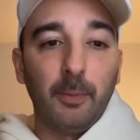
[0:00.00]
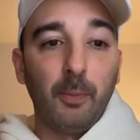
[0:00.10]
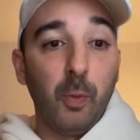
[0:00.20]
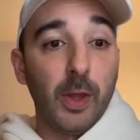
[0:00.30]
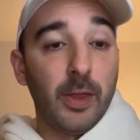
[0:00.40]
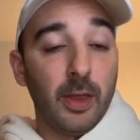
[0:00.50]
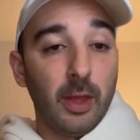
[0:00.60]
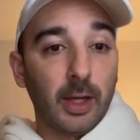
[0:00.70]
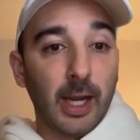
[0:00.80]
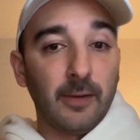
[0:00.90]
with
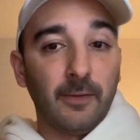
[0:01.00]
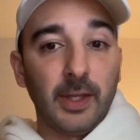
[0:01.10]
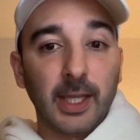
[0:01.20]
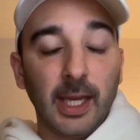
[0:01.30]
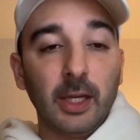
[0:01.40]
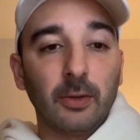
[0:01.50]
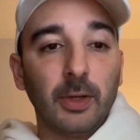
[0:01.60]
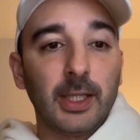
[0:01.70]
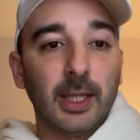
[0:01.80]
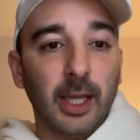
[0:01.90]
kind of this
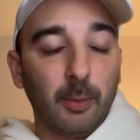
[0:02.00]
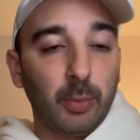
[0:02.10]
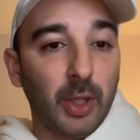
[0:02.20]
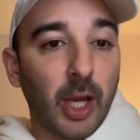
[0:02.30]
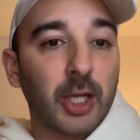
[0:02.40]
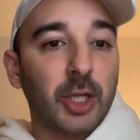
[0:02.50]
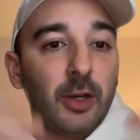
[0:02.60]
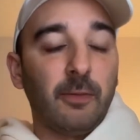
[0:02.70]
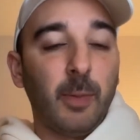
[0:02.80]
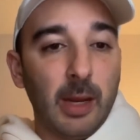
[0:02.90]
increase in production
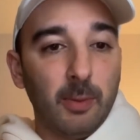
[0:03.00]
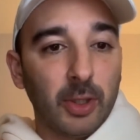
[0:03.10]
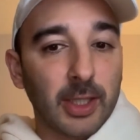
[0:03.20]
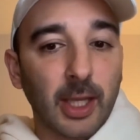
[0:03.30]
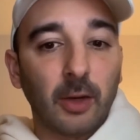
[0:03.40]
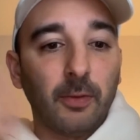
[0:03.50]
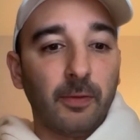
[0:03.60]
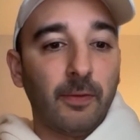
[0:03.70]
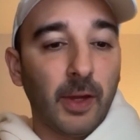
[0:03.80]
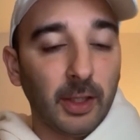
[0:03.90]
of papers that are
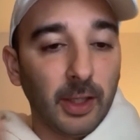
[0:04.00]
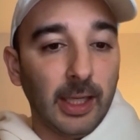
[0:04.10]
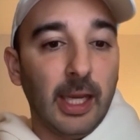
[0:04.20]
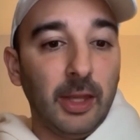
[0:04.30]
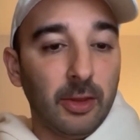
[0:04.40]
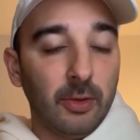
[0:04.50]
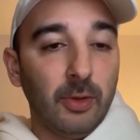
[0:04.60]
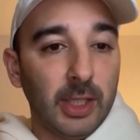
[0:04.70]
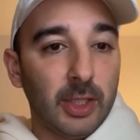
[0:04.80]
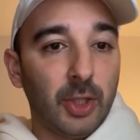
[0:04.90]
funneling in through
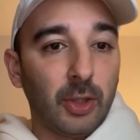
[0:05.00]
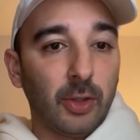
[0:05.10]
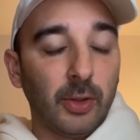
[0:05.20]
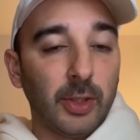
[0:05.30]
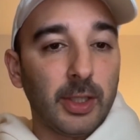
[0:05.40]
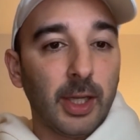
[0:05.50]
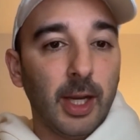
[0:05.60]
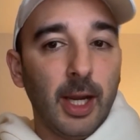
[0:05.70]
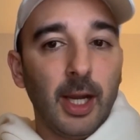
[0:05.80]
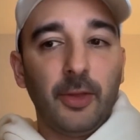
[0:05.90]
these journals,
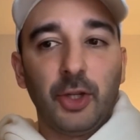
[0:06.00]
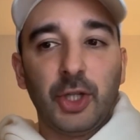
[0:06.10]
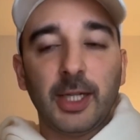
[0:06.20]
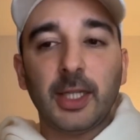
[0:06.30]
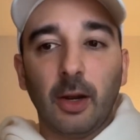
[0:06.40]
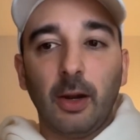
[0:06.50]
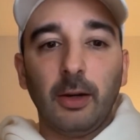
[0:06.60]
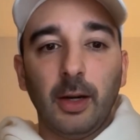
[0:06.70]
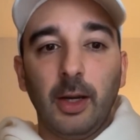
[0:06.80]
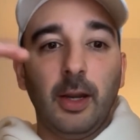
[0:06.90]
there just
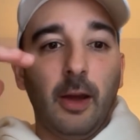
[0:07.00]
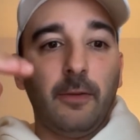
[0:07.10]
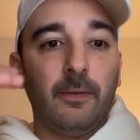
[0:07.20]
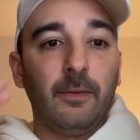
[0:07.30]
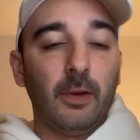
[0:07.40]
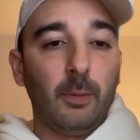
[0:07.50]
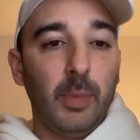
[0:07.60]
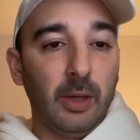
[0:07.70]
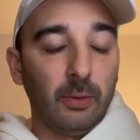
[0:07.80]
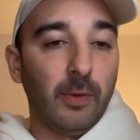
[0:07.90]
aren't enough
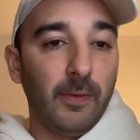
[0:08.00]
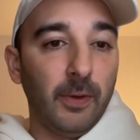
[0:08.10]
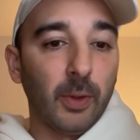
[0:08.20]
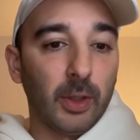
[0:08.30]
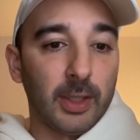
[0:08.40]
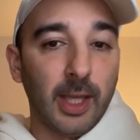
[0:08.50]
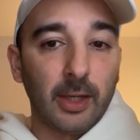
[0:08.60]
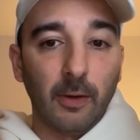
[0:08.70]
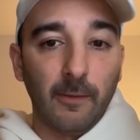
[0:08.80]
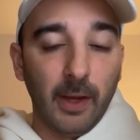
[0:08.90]
peer reviewers that
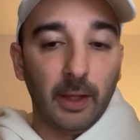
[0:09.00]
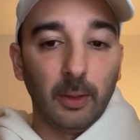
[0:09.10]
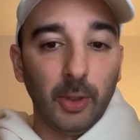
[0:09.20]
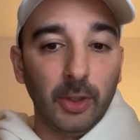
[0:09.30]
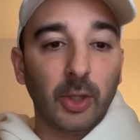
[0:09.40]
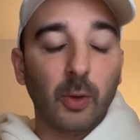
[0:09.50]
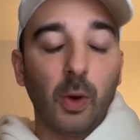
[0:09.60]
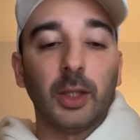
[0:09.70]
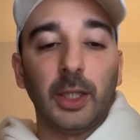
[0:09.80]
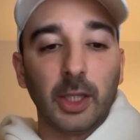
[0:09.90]
are available to
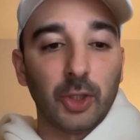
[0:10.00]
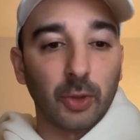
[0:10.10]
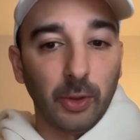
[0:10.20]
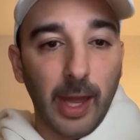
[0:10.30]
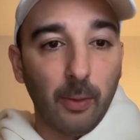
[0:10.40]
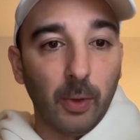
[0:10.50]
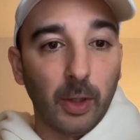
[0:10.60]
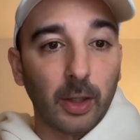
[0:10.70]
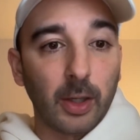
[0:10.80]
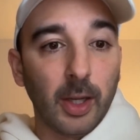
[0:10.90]
quality control that
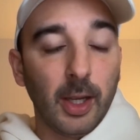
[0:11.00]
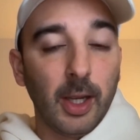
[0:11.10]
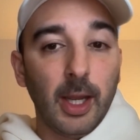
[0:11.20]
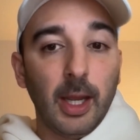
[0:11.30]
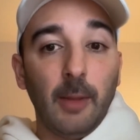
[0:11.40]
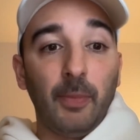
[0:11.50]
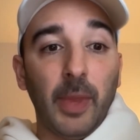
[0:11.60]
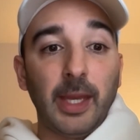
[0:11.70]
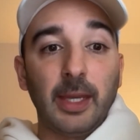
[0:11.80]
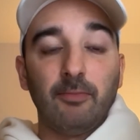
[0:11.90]
work.
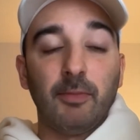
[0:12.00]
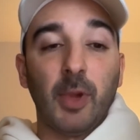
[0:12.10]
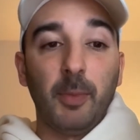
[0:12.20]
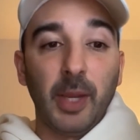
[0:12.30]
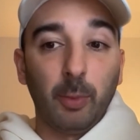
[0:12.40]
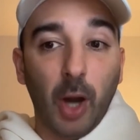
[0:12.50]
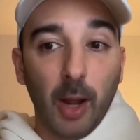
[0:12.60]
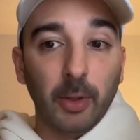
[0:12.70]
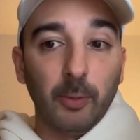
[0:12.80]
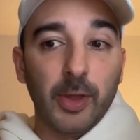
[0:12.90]
And a big
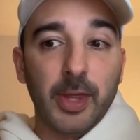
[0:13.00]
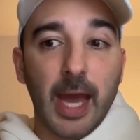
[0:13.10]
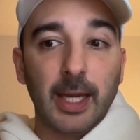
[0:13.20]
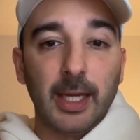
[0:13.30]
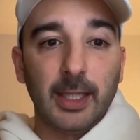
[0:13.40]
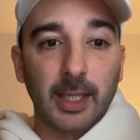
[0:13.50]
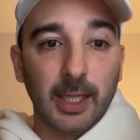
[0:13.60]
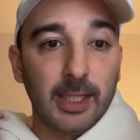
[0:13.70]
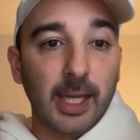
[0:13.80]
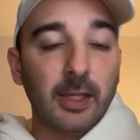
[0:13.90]
problem with that is an
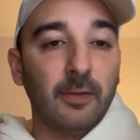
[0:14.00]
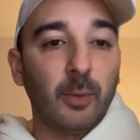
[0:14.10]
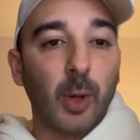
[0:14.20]
incentive